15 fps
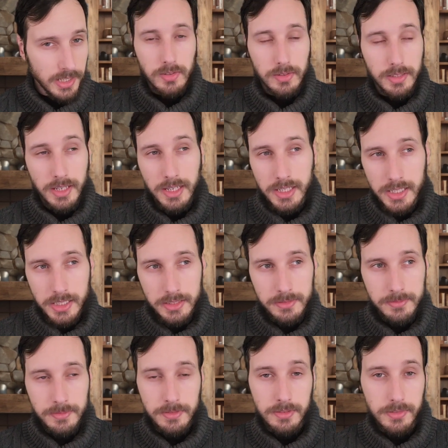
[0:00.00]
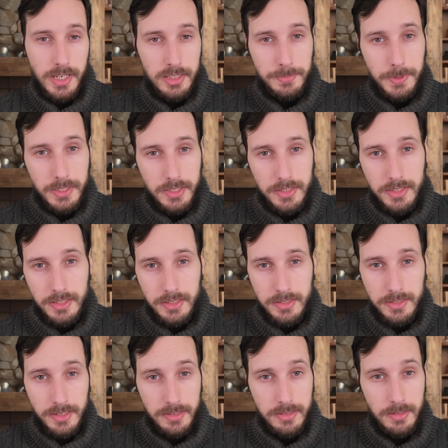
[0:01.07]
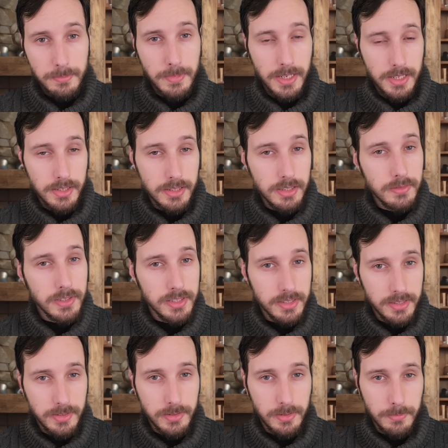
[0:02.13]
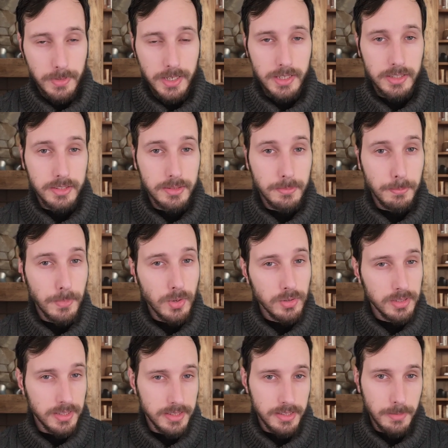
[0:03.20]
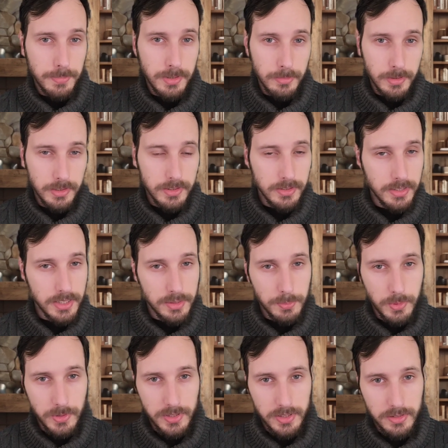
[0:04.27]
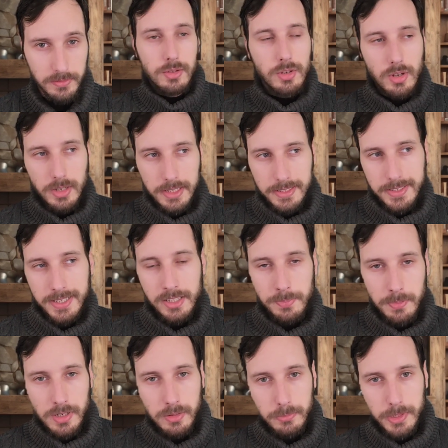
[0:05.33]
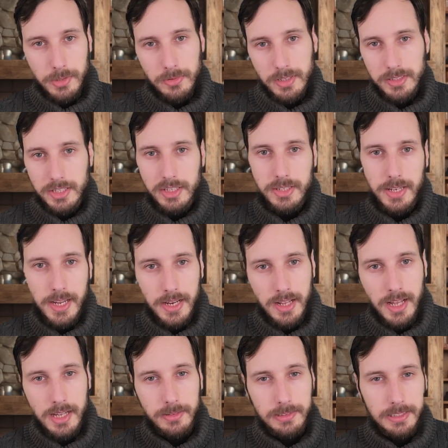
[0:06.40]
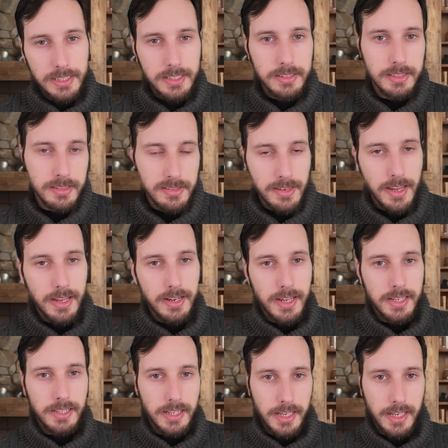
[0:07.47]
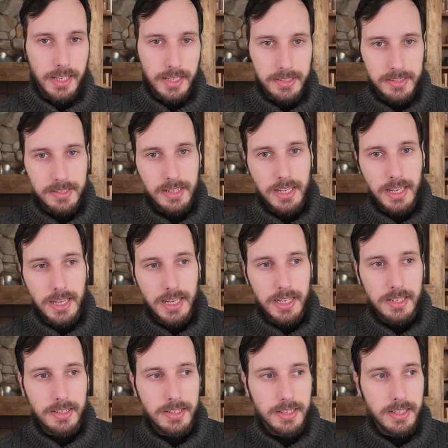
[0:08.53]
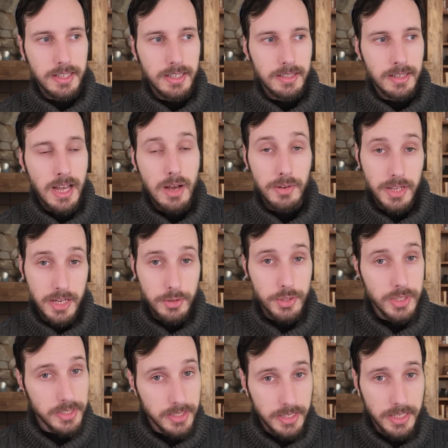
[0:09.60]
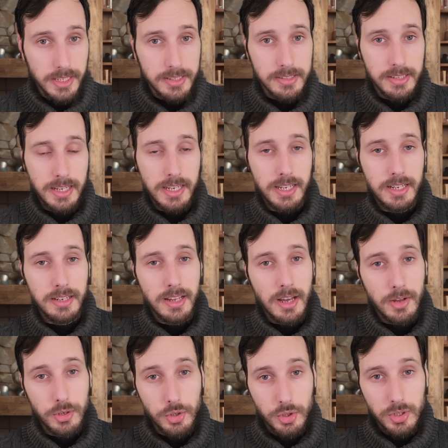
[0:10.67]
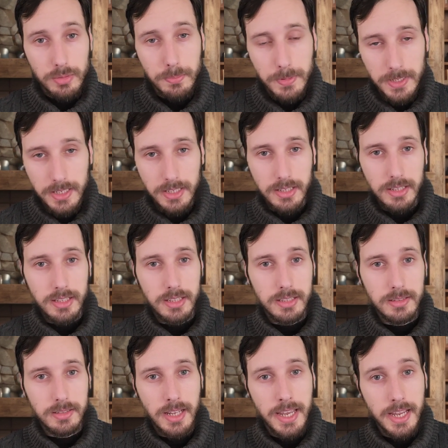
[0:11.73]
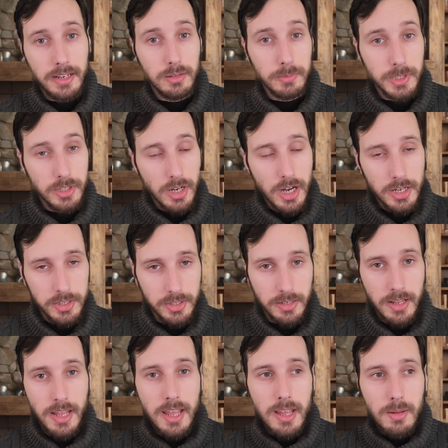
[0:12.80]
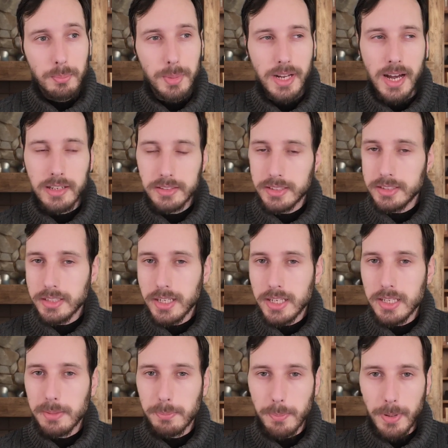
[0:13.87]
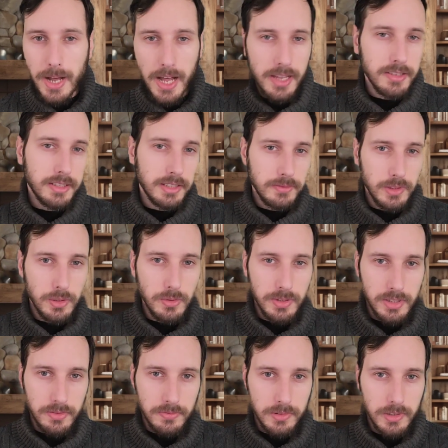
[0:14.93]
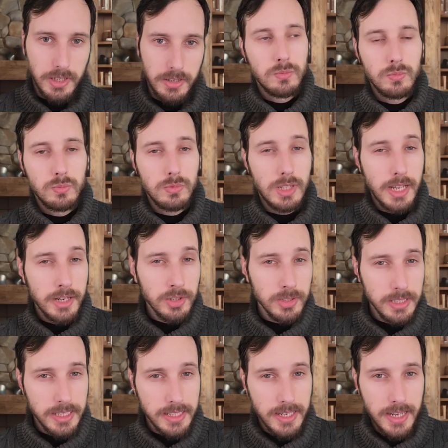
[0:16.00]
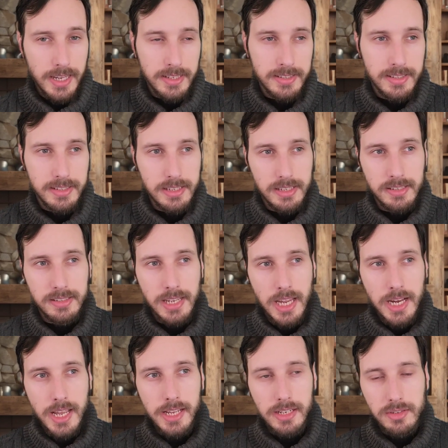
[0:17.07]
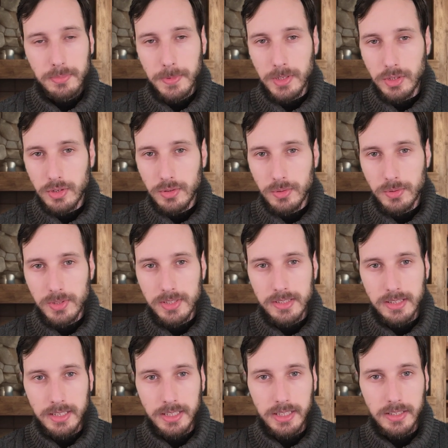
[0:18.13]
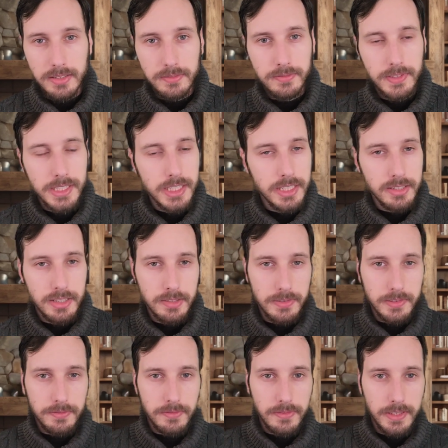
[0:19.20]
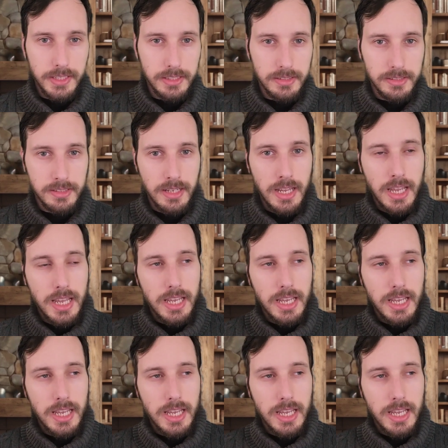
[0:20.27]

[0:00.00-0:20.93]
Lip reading: Now, the heart, the respiratory system, and nervous system are the most susceptible to this poison. So at this point, we do understand how lethal cyanide is, and how dangerous it is, and how it should be handled with caution. But are there any positive uses for it? Well, actually, yes. Cyanide is being used in various different fields.